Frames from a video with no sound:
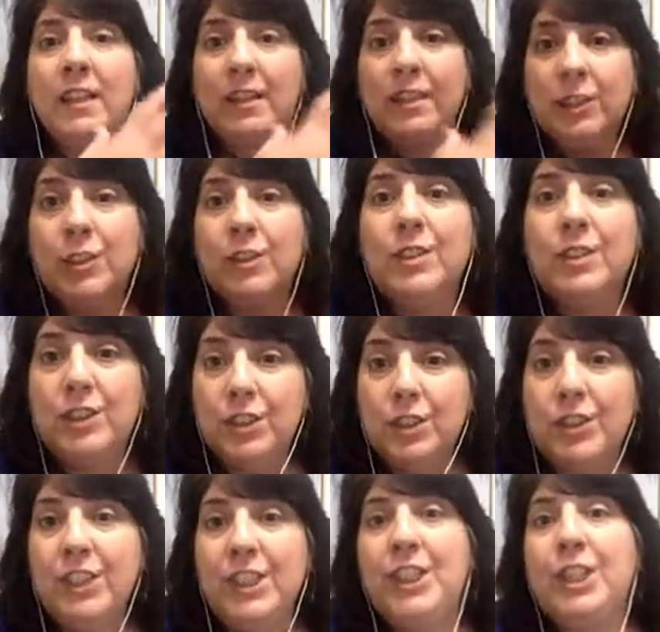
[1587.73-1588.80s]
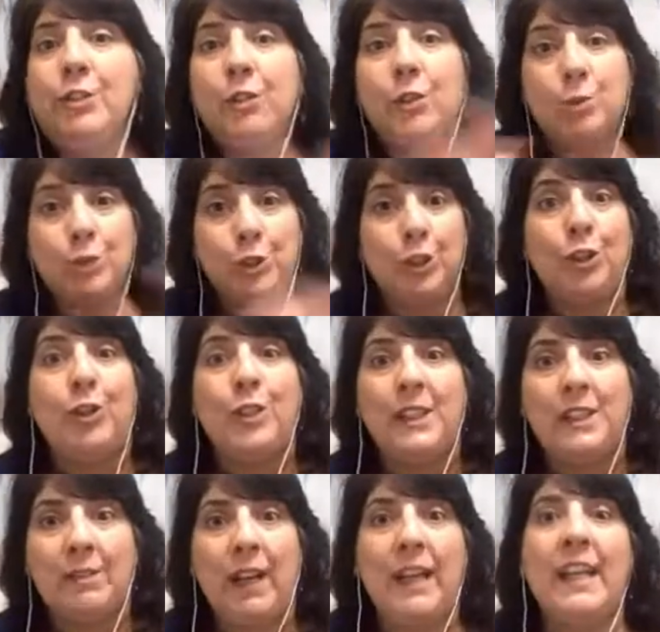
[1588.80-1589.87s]
the hero's
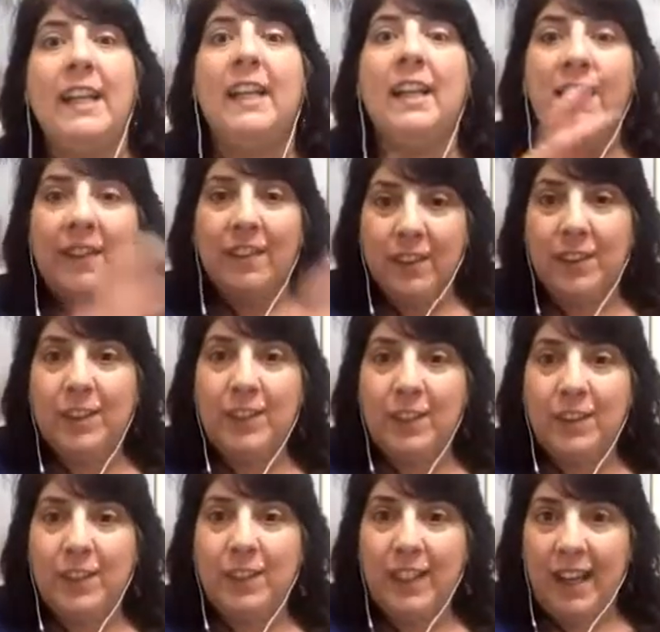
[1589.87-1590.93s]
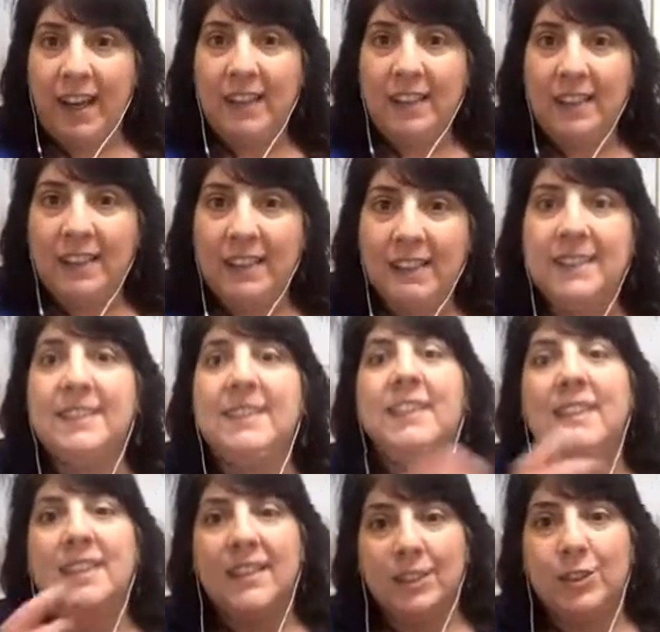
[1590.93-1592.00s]
journey, right? The catalyst,
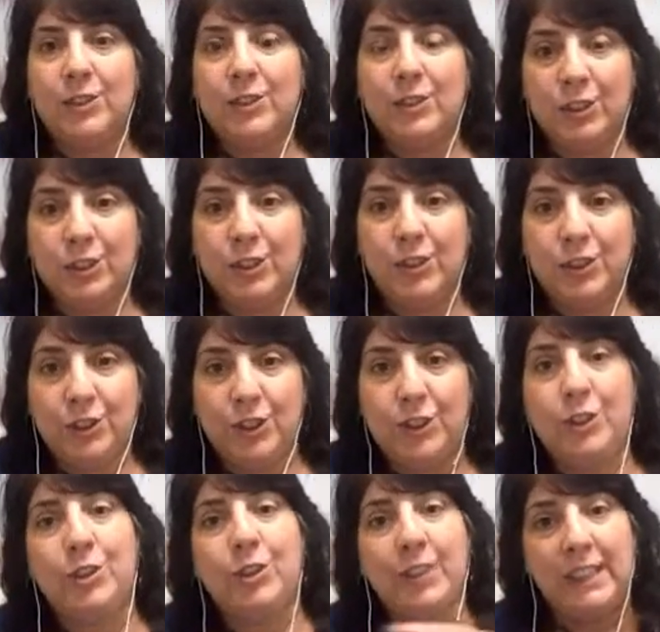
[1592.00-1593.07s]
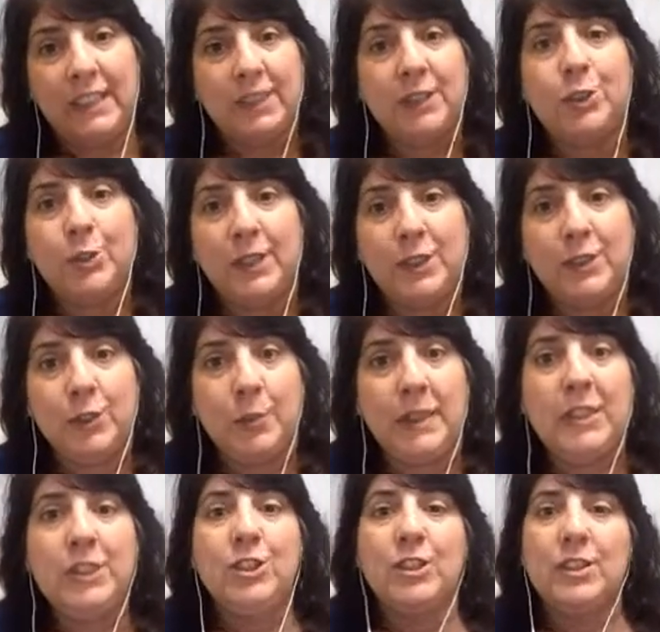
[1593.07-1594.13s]
the journey and the
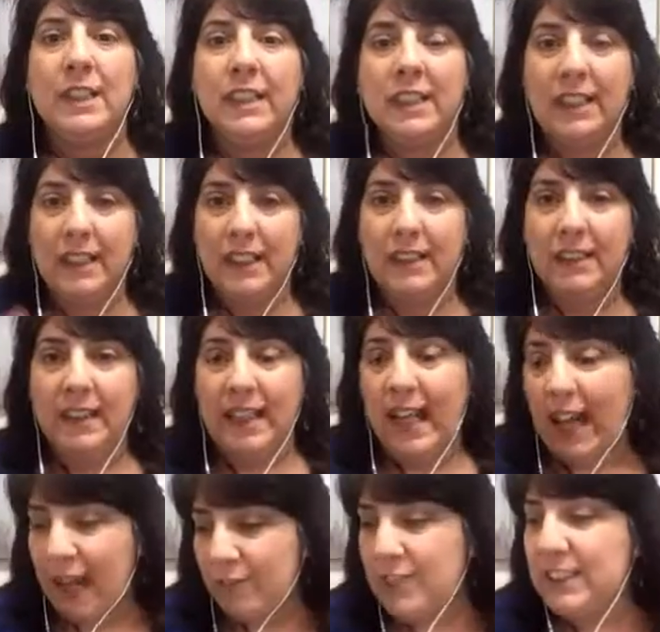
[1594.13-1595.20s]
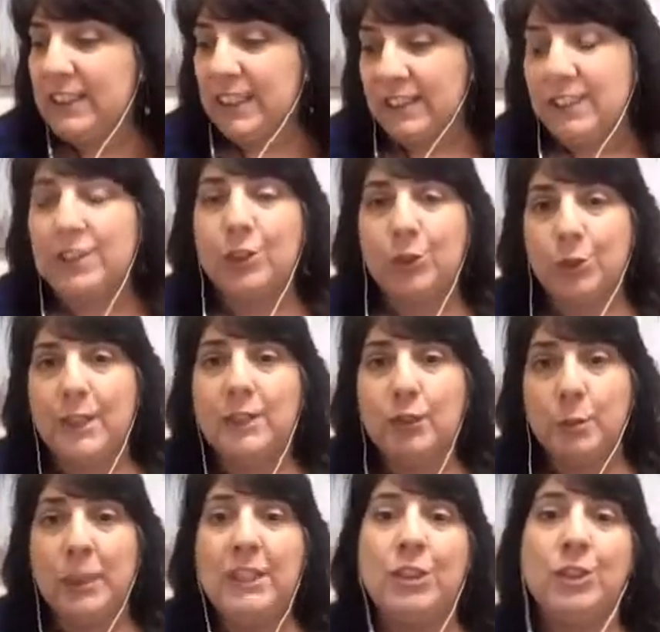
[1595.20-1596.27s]
transformation. Like they have to get to the
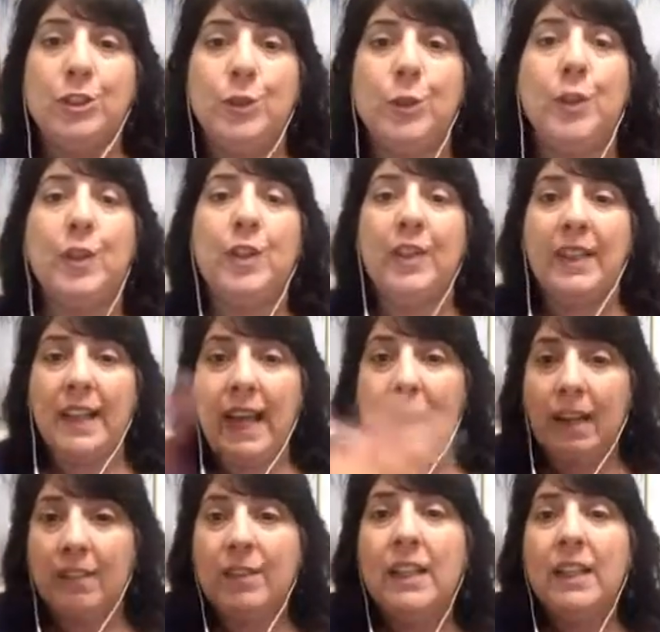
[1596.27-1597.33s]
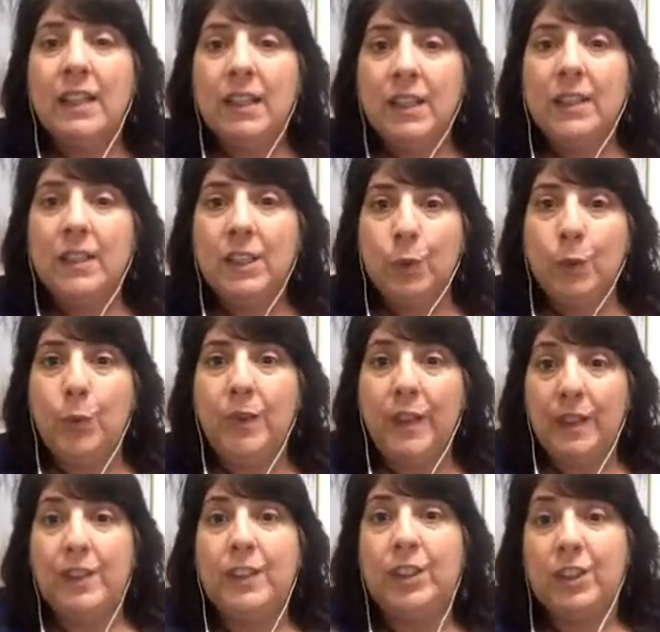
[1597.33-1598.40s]
transformation in order to then have,
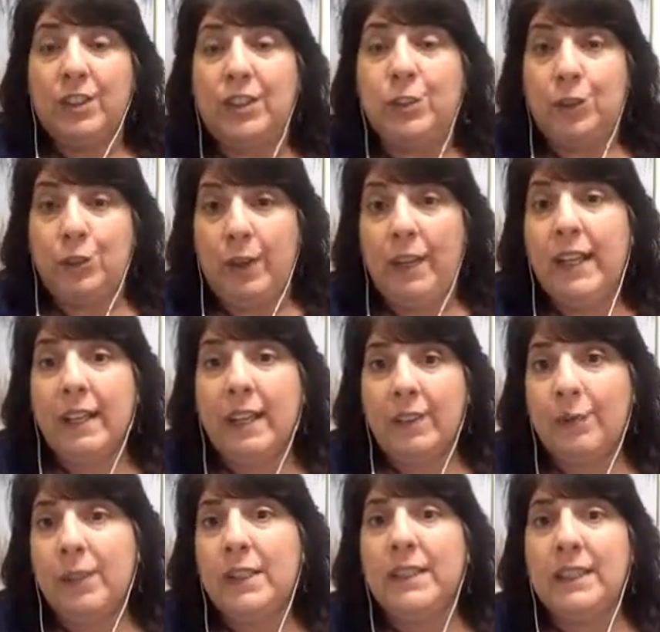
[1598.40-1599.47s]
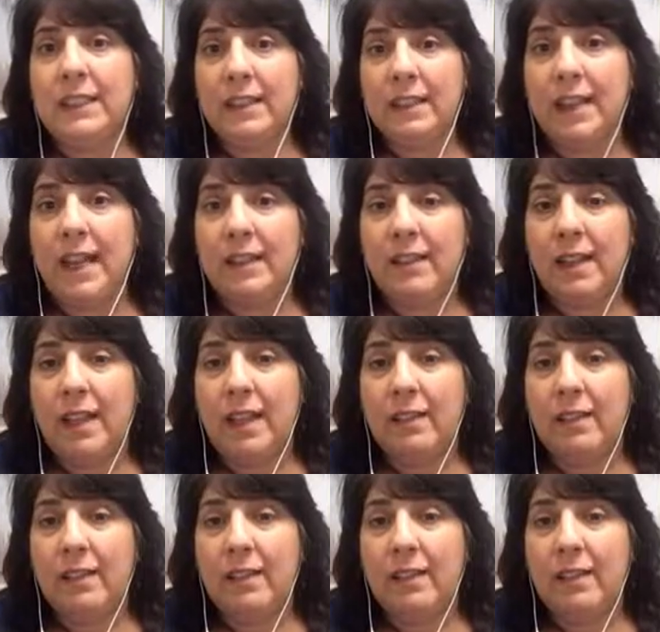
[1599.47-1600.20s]
the strength really and